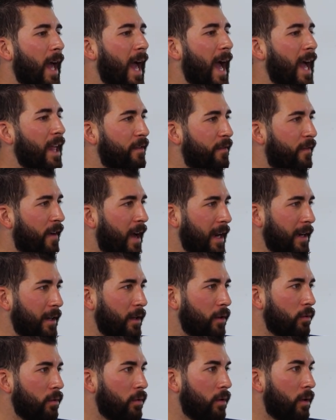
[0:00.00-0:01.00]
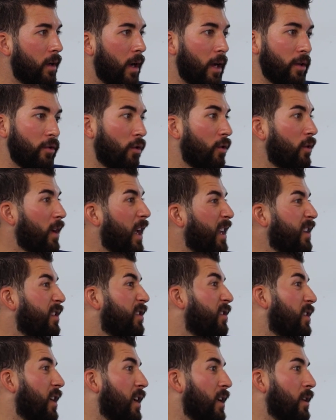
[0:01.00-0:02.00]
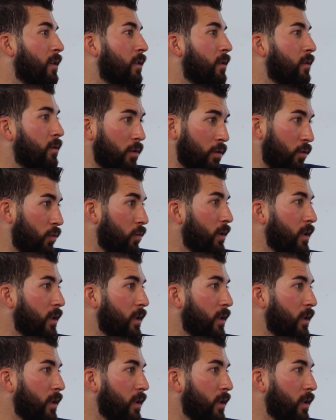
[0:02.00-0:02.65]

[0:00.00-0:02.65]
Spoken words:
to add value and you're going to entertain. So do